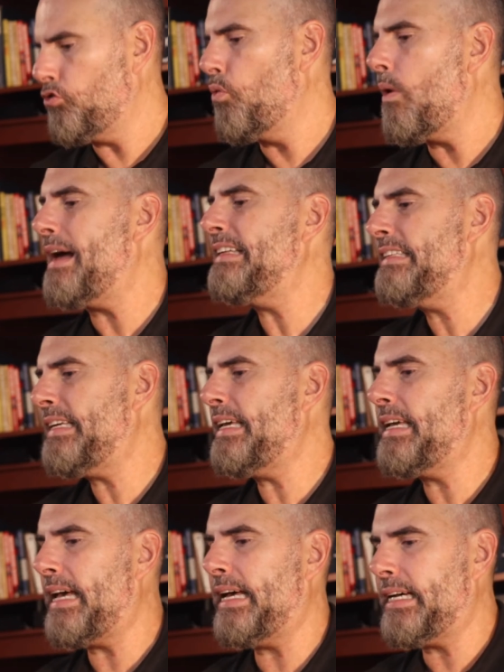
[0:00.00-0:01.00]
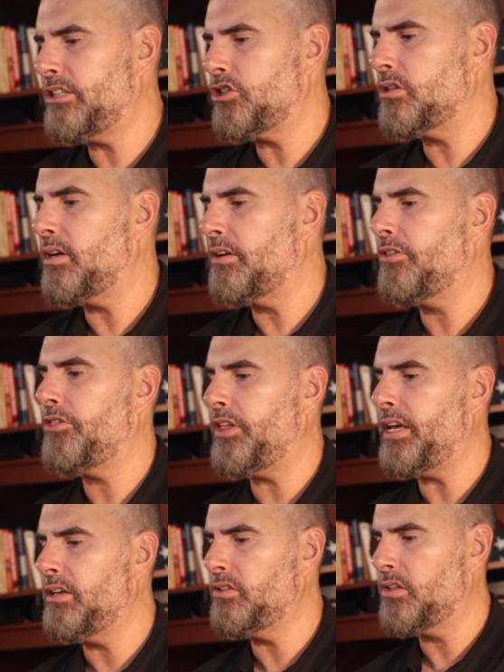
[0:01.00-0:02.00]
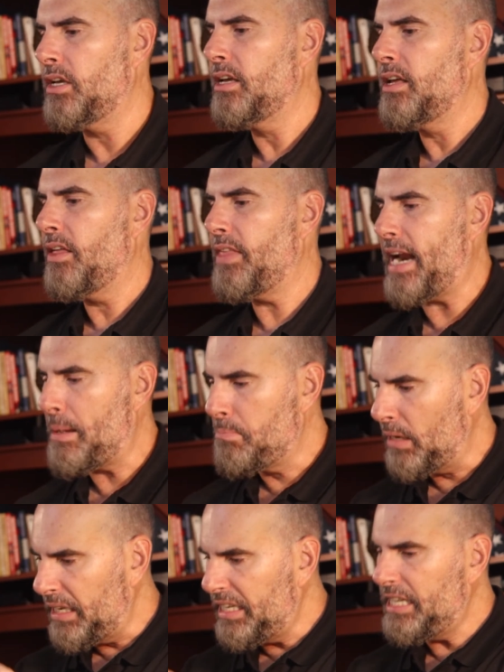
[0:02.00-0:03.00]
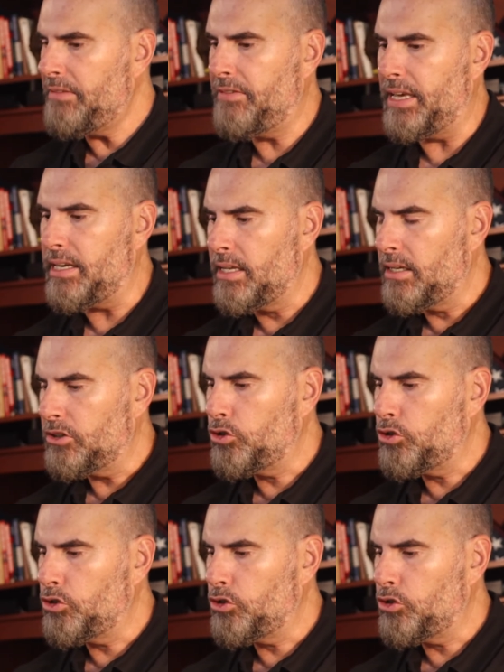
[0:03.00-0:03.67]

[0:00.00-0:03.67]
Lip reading: Do I take action on things that I believe in?